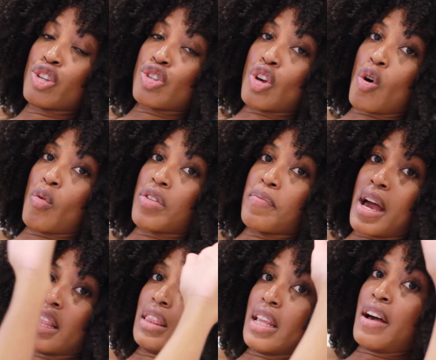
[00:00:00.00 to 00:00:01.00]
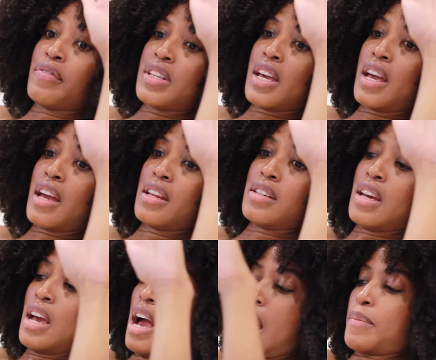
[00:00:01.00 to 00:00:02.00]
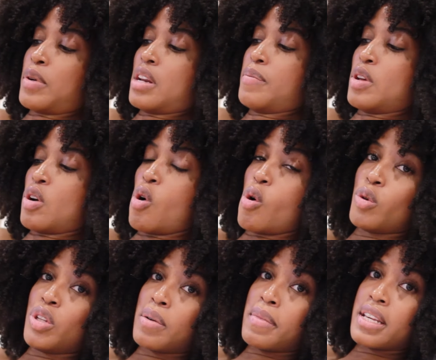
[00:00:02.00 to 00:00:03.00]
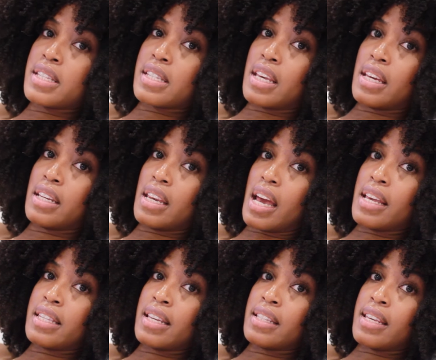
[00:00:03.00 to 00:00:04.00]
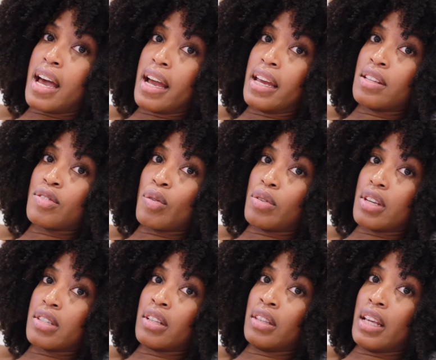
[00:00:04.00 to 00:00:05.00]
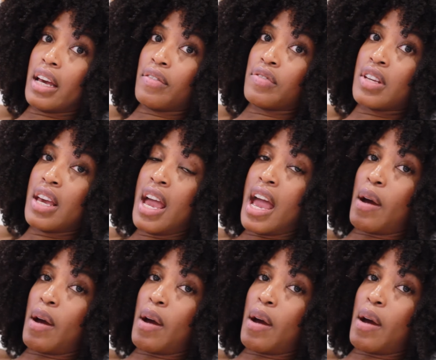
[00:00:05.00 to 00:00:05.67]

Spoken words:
So with my left hand, I'm going to be holding my skin nice and tight so it doesn't lift.